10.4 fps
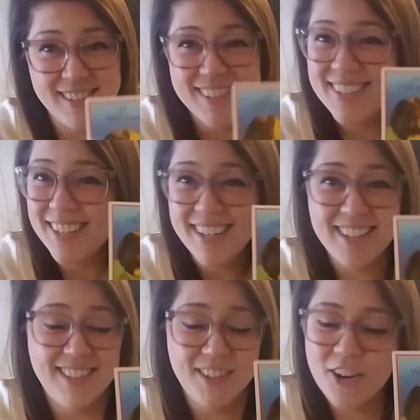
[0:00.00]

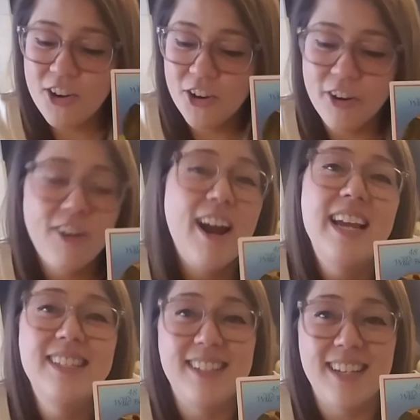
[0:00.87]
it's
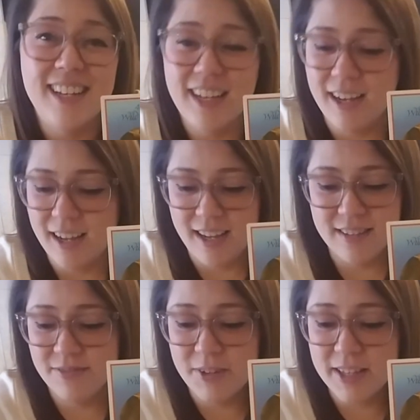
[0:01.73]
crazy
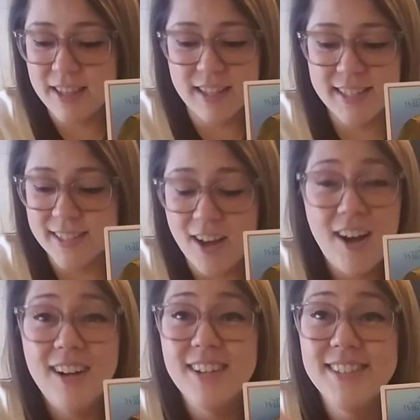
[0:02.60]
with the
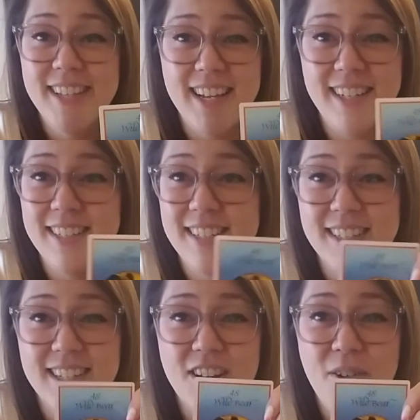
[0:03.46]
songs and
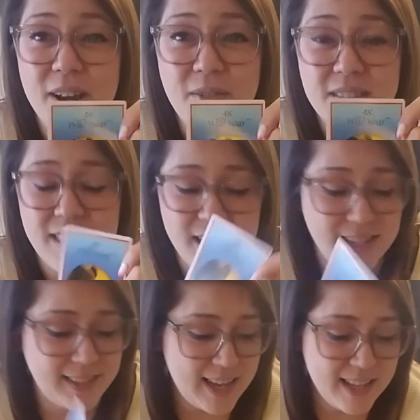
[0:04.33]
going with
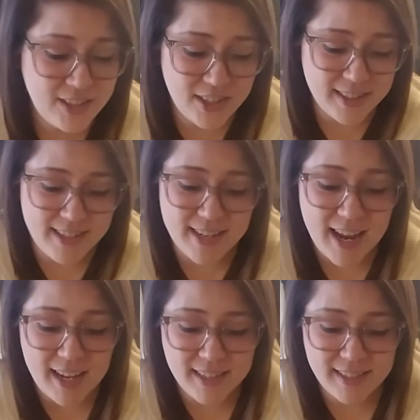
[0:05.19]
these. It's just
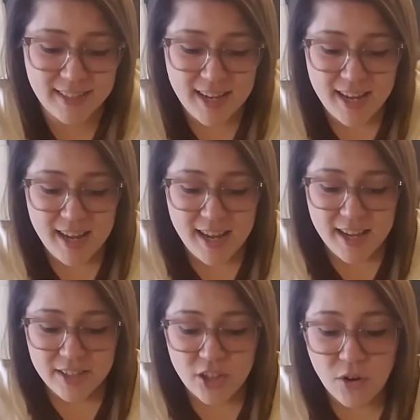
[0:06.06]
nuts.
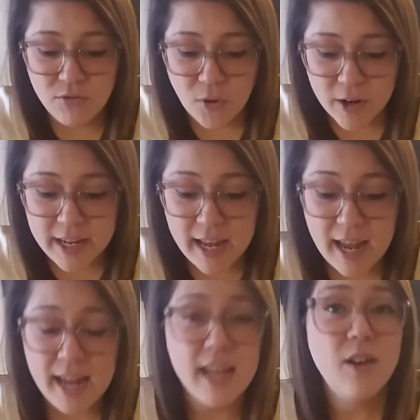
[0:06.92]
So
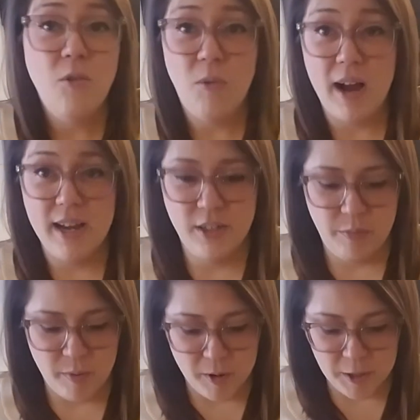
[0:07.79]
48, wild
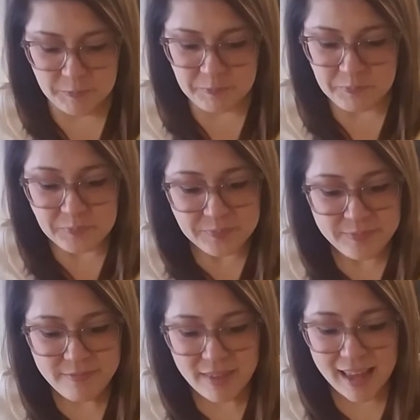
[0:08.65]
boar,
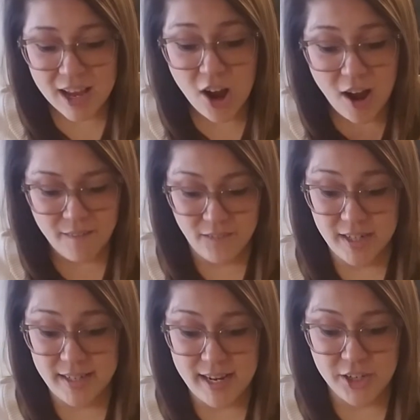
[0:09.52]

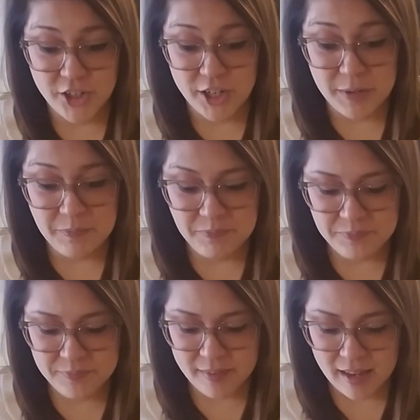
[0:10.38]
confrontation.
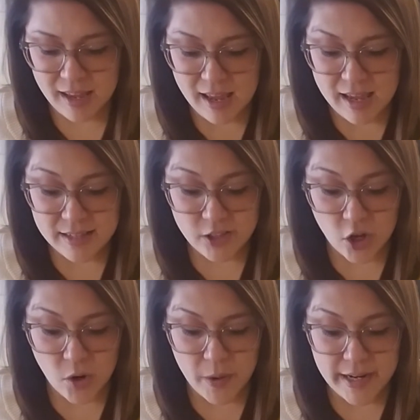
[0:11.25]

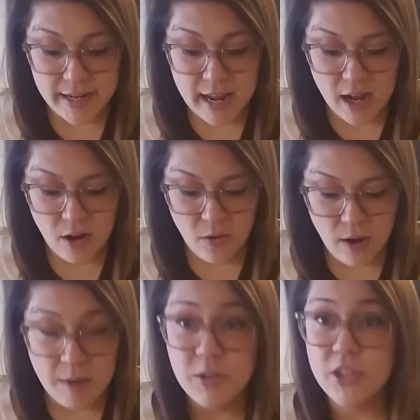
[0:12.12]
So now
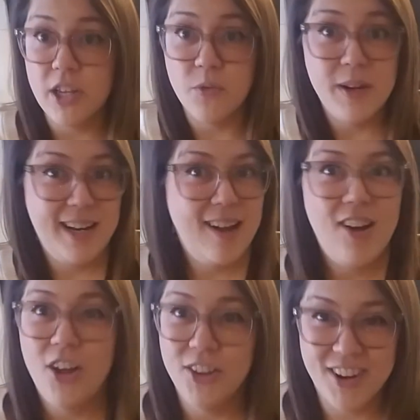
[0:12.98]
I'm just gonna read out
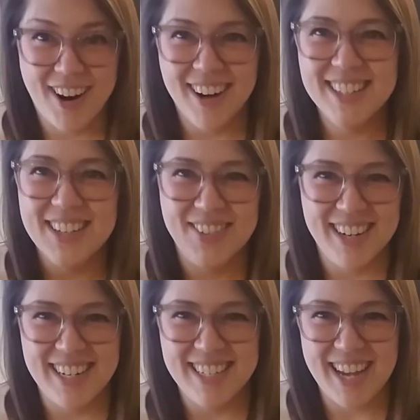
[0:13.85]
all the cards and we're
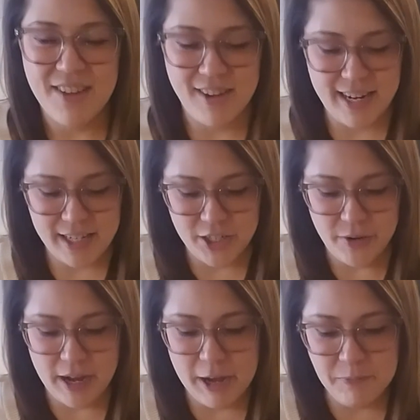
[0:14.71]
gonna dive right into it.